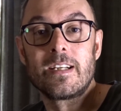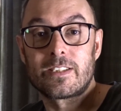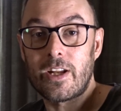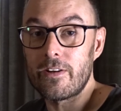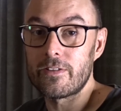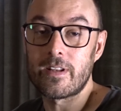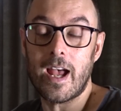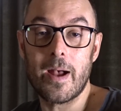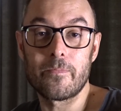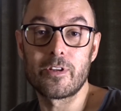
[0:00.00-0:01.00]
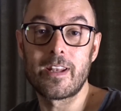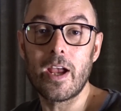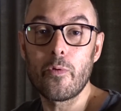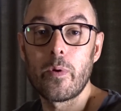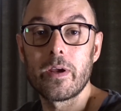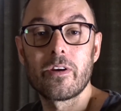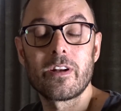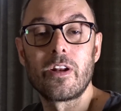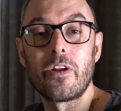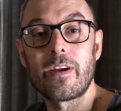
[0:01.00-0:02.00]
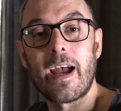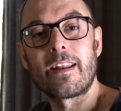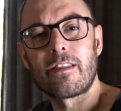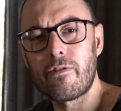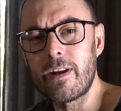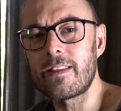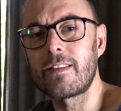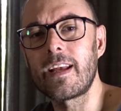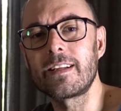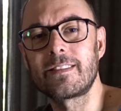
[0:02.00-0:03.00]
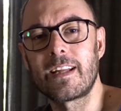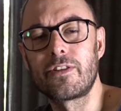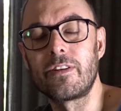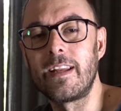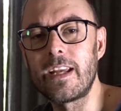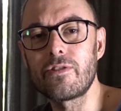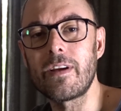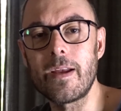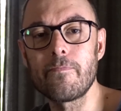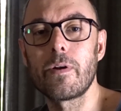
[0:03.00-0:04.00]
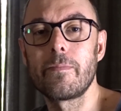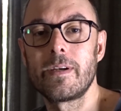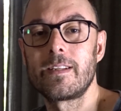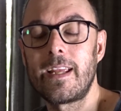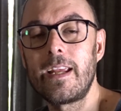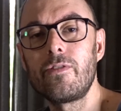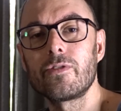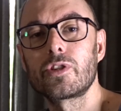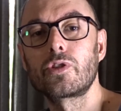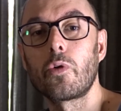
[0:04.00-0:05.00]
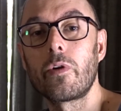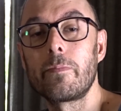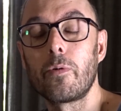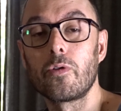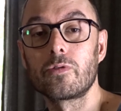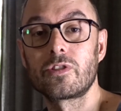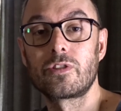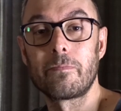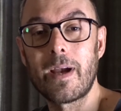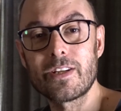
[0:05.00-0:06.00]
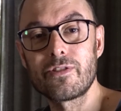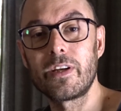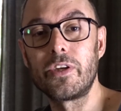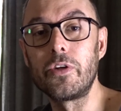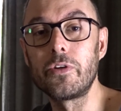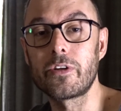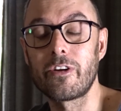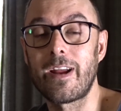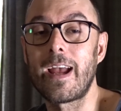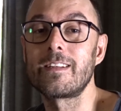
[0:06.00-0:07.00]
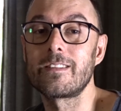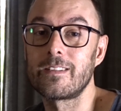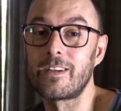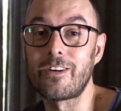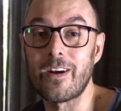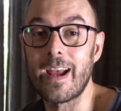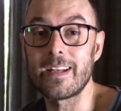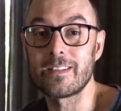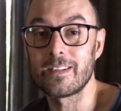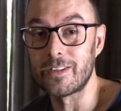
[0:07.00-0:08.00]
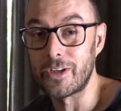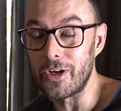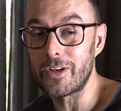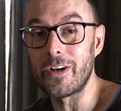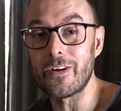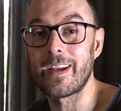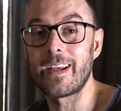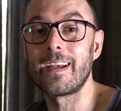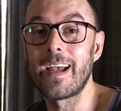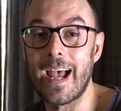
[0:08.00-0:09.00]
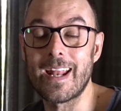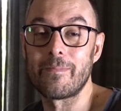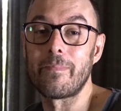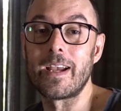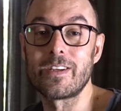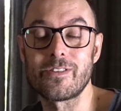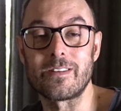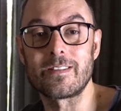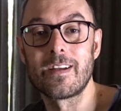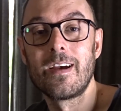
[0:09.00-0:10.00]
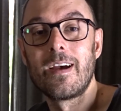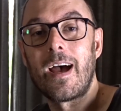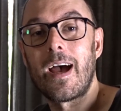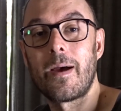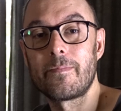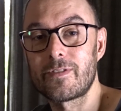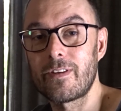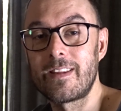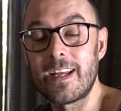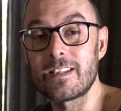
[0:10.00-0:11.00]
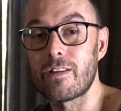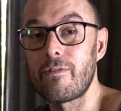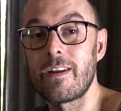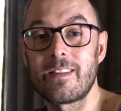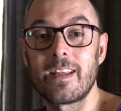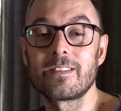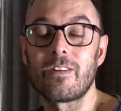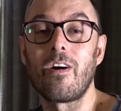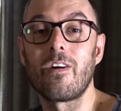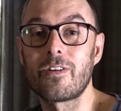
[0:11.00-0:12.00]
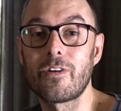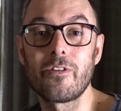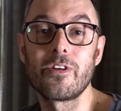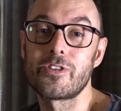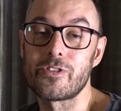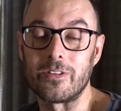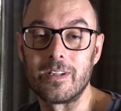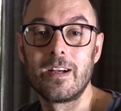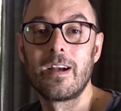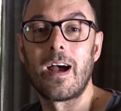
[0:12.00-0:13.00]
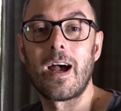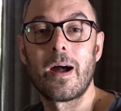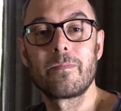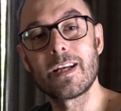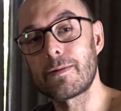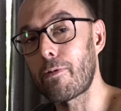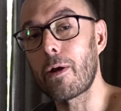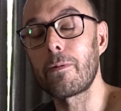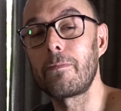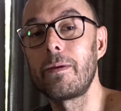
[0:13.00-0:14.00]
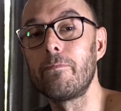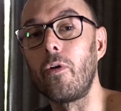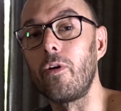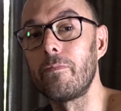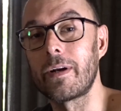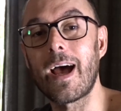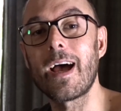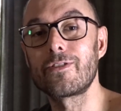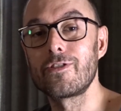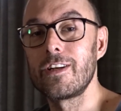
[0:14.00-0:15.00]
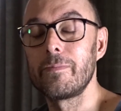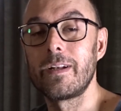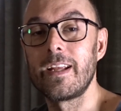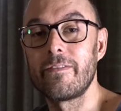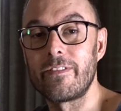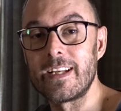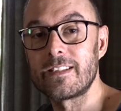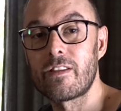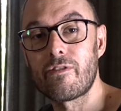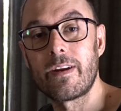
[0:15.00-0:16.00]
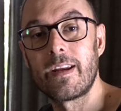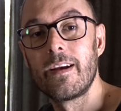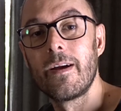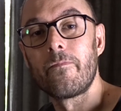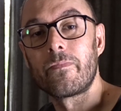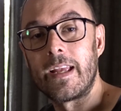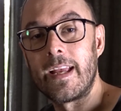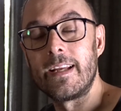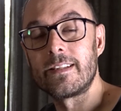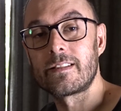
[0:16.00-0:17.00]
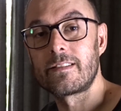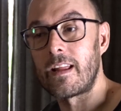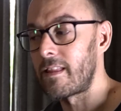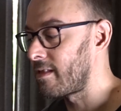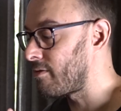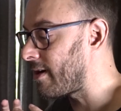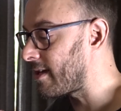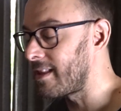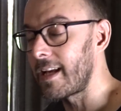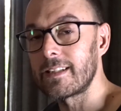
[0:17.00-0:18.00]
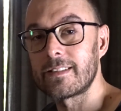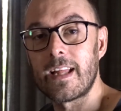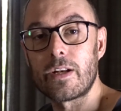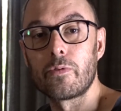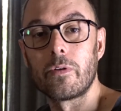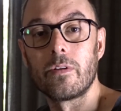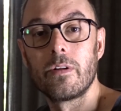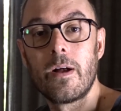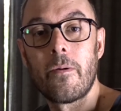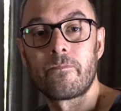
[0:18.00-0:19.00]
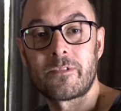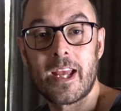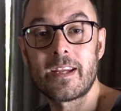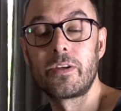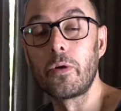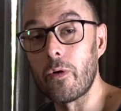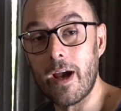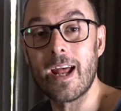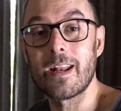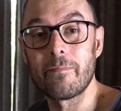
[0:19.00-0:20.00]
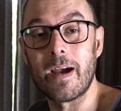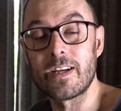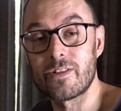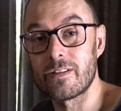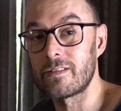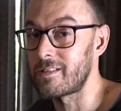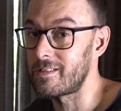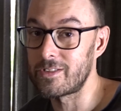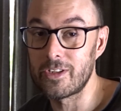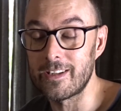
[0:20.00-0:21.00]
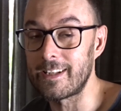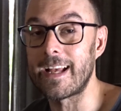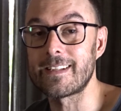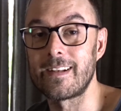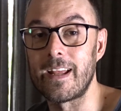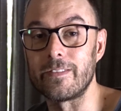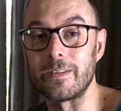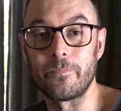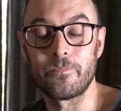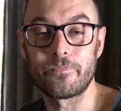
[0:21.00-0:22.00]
So um, today we're going to look at three things that you need to implement in your storyboards to make sure you create great, good-looking animations. Um, so these three things are crucial. Um, there's probably more, but I truly believe these three is the three things that will take your animations to the next level.